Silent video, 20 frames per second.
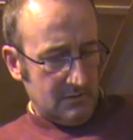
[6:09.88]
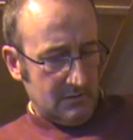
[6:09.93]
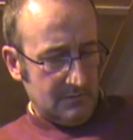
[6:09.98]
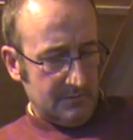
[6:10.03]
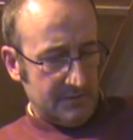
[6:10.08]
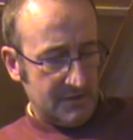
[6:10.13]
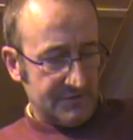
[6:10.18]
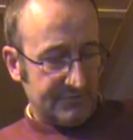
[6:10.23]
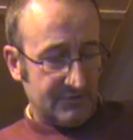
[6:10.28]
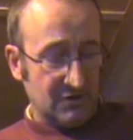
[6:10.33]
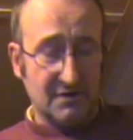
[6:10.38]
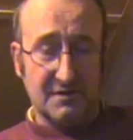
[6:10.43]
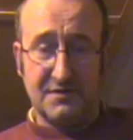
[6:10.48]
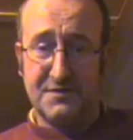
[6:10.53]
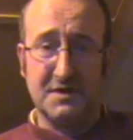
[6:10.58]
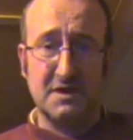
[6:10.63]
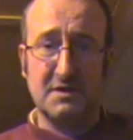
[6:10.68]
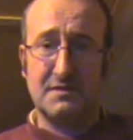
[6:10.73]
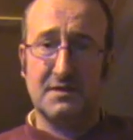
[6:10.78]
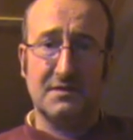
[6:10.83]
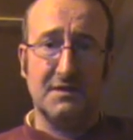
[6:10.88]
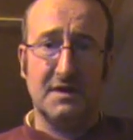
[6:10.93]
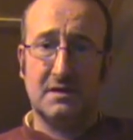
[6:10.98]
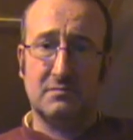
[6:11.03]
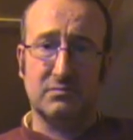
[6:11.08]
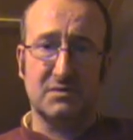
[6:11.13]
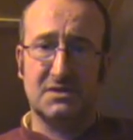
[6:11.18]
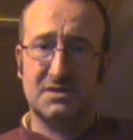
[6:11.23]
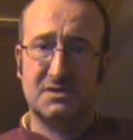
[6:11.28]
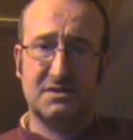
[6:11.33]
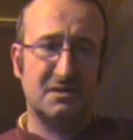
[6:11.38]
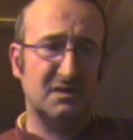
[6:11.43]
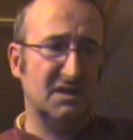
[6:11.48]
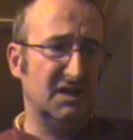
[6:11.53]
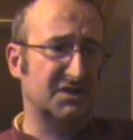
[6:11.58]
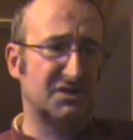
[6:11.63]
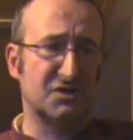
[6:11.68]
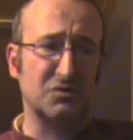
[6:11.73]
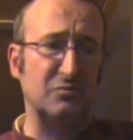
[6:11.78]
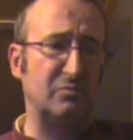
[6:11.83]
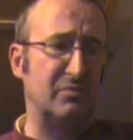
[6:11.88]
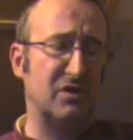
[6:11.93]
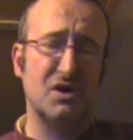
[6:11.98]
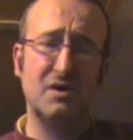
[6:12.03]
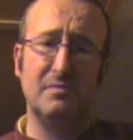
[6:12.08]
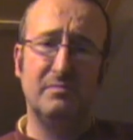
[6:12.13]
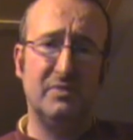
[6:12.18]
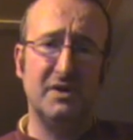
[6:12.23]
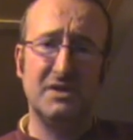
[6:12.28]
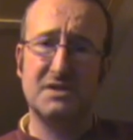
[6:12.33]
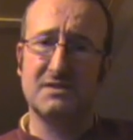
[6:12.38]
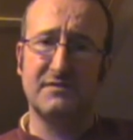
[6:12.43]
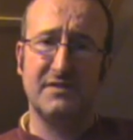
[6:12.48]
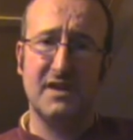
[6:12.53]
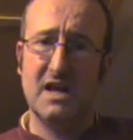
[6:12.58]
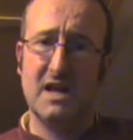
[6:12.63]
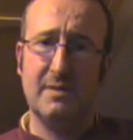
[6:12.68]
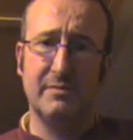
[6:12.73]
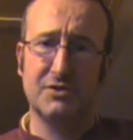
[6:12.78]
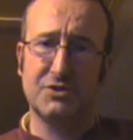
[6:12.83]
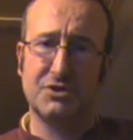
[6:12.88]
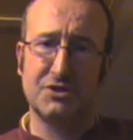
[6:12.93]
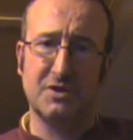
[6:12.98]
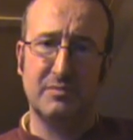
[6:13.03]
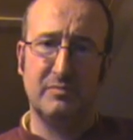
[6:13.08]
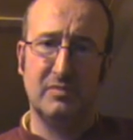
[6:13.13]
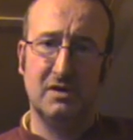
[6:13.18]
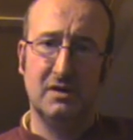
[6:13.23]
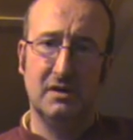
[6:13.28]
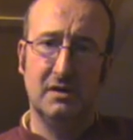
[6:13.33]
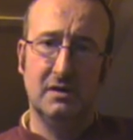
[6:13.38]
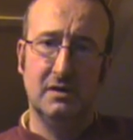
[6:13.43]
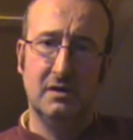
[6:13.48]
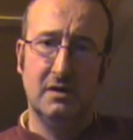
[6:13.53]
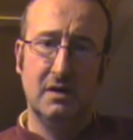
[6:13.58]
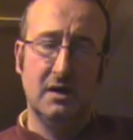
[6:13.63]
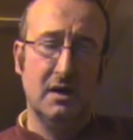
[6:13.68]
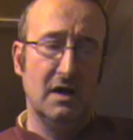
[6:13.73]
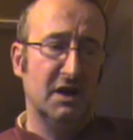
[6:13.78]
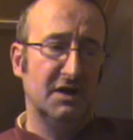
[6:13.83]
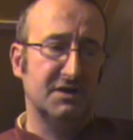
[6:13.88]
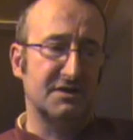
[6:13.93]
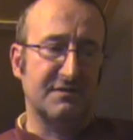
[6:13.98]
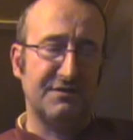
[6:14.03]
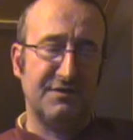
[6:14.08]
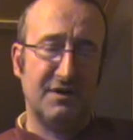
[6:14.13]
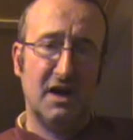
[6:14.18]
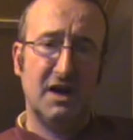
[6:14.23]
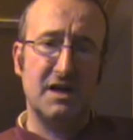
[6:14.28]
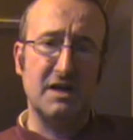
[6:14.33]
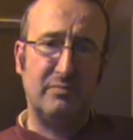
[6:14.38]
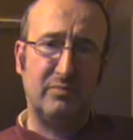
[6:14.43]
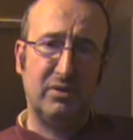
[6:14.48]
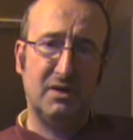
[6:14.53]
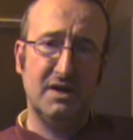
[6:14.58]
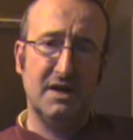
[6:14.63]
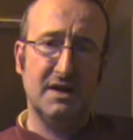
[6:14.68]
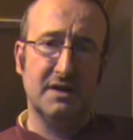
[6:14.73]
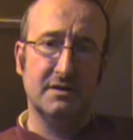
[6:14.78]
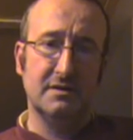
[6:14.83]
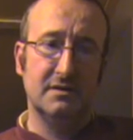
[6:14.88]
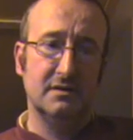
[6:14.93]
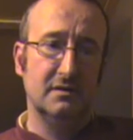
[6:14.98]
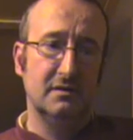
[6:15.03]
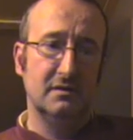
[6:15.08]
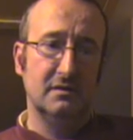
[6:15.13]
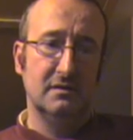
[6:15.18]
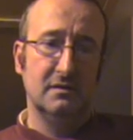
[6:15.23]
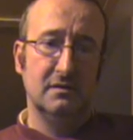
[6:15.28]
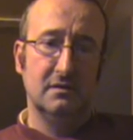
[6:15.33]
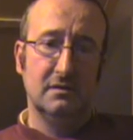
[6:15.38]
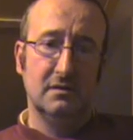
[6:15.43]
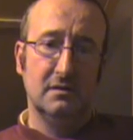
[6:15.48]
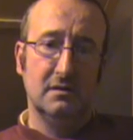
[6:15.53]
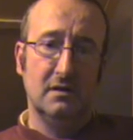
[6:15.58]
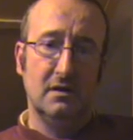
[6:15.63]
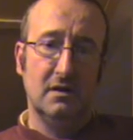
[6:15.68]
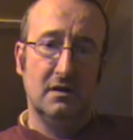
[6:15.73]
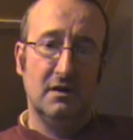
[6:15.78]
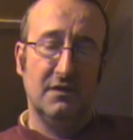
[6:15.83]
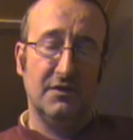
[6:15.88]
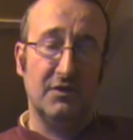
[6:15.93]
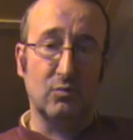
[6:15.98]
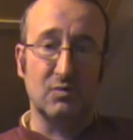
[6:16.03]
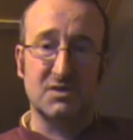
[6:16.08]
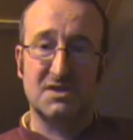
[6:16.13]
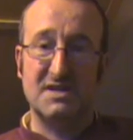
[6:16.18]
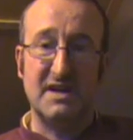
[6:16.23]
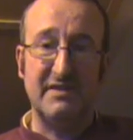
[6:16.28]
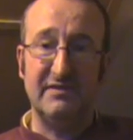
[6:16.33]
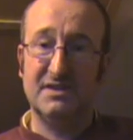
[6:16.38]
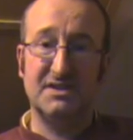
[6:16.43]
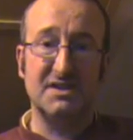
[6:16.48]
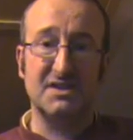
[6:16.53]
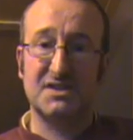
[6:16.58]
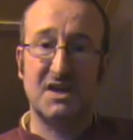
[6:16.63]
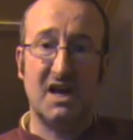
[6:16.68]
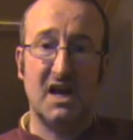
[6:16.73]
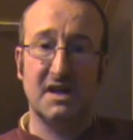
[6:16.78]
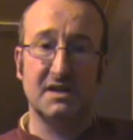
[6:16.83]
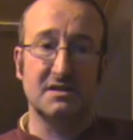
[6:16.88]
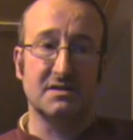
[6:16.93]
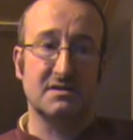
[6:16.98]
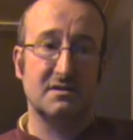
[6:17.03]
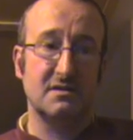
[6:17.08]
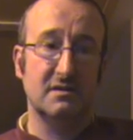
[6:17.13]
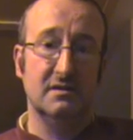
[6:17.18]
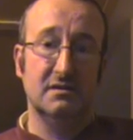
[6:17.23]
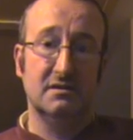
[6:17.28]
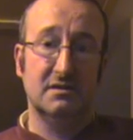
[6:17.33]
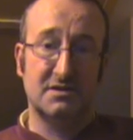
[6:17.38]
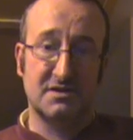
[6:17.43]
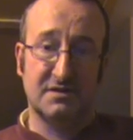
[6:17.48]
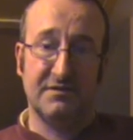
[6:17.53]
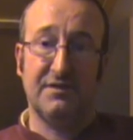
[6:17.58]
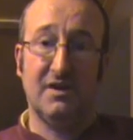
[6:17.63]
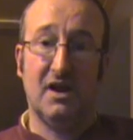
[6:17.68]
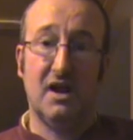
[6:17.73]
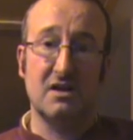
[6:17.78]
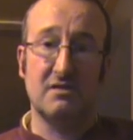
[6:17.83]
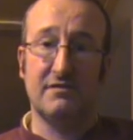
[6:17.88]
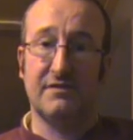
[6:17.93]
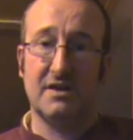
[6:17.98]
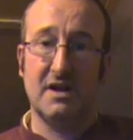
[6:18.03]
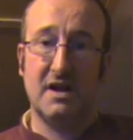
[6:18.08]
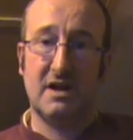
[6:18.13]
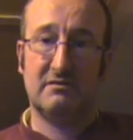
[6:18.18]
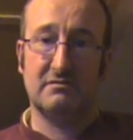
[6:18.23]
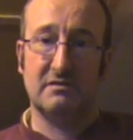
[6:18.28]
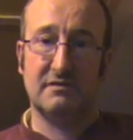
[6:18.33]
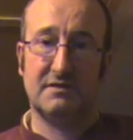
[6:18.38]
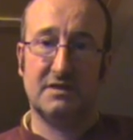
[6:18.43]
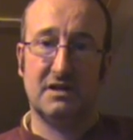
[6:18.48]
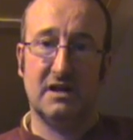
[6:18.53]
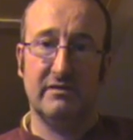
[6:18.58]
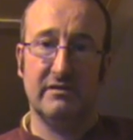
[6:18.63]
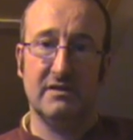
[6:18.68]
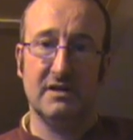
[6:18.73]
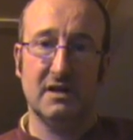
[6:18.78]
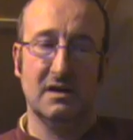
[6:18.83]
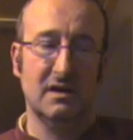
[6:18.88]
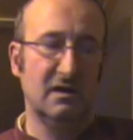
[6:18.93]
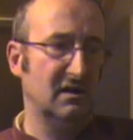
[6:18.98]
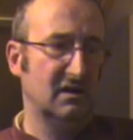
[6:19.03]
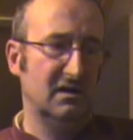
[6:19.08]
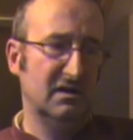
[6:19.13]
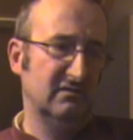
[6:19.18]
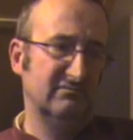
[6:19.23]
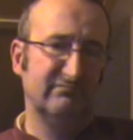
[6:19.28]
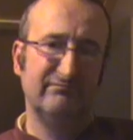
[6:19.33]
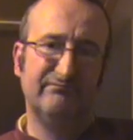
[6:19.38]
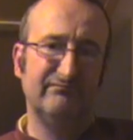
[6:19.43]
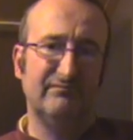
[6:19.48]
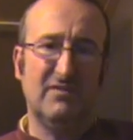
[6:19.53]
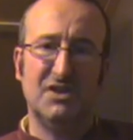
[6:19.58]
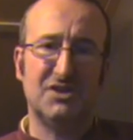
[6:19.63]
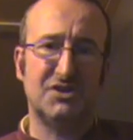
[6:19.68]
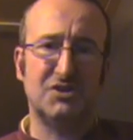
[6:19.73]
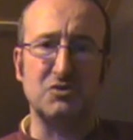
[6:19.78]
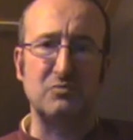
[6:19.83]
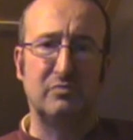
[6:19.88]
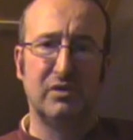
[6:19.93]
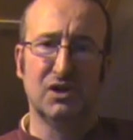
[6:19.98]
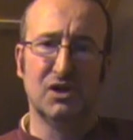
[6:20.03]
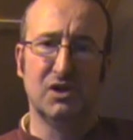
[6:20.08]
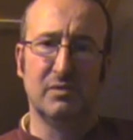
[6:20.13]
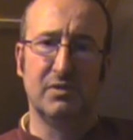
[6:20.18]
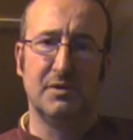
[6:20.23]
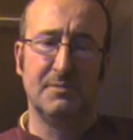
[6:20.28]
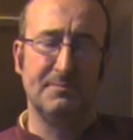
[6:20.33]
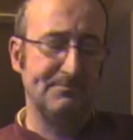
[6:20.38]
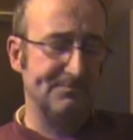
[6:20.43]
Now you've got to think that that was a superb piece of airmanship. To fly a plane that was never designed to fly off an aircraft carrier, superb.